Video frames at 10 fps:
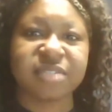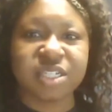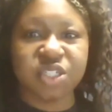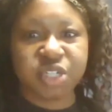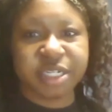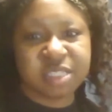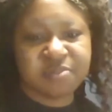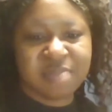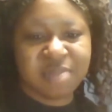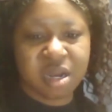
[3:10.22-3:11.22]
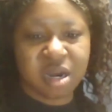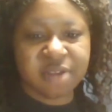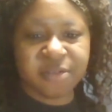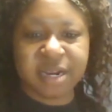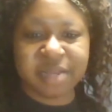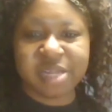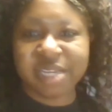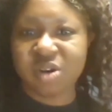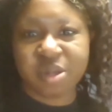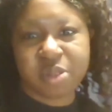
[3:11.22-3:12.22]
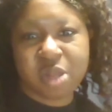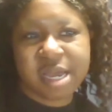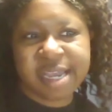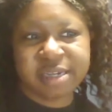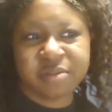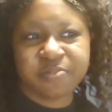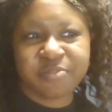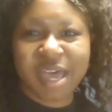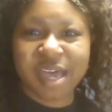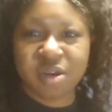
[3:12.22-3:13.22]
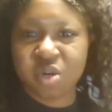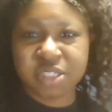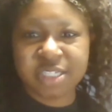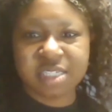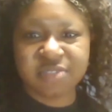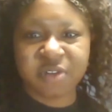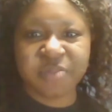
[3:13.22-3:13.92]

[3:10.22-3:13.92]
districts may be offering like online courses for